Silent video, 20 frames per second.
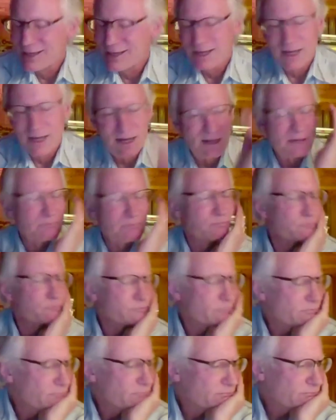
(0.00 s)
Um,
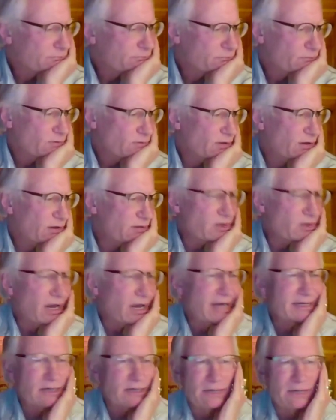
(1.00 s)

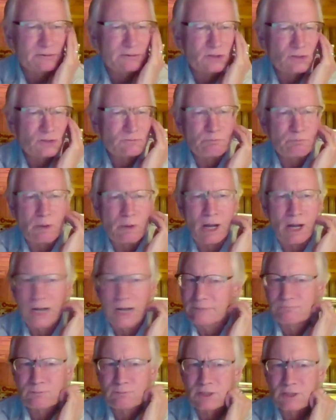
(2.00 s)
I, I, I,
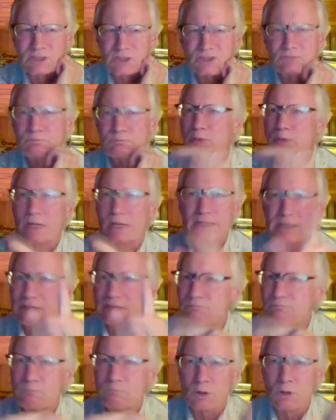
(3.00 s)
there's plenty of
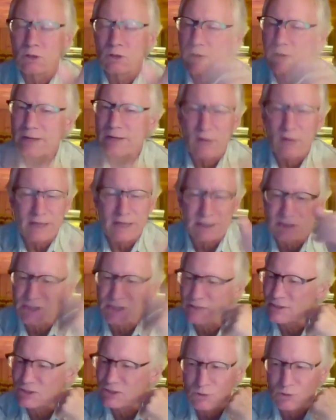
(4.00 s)
great writers in
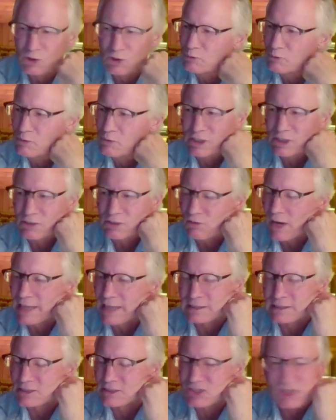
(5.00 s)
this room who can write
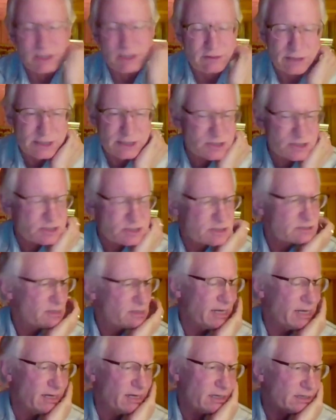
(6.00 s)
in a series,
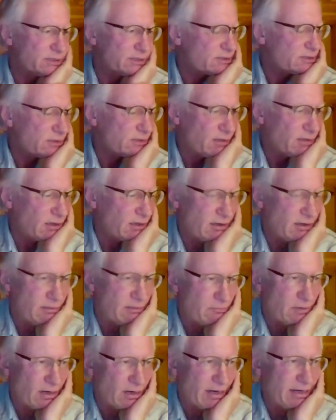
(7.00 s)
and
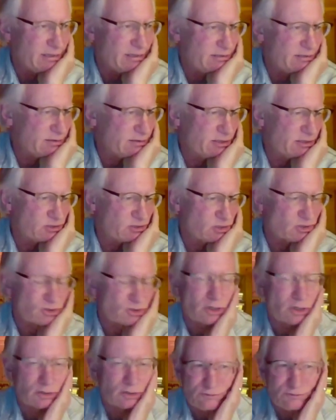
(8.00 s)
um, I it's a
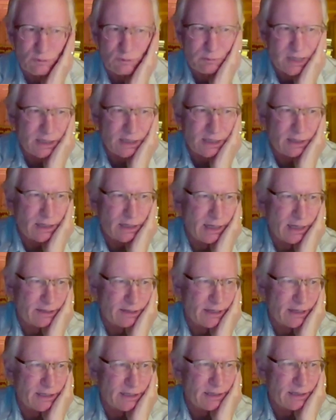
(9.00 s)
struggle for me, and
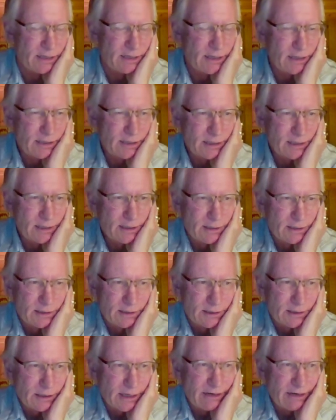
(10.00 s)
then
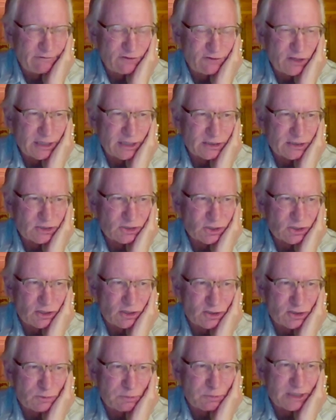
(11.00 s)
everything
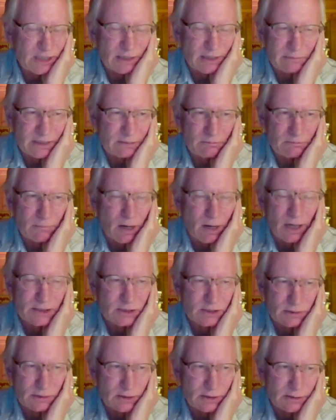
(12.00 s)
starts becoming
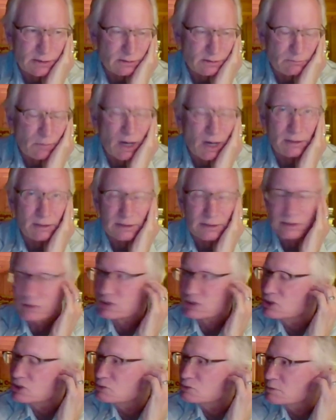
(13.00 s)
modulin, modulin,
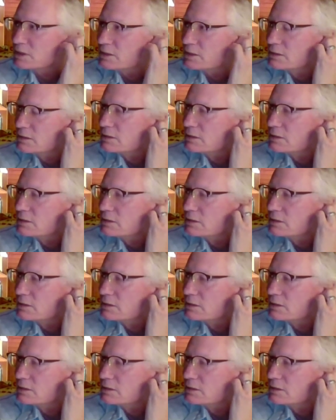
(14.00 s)
excuse me.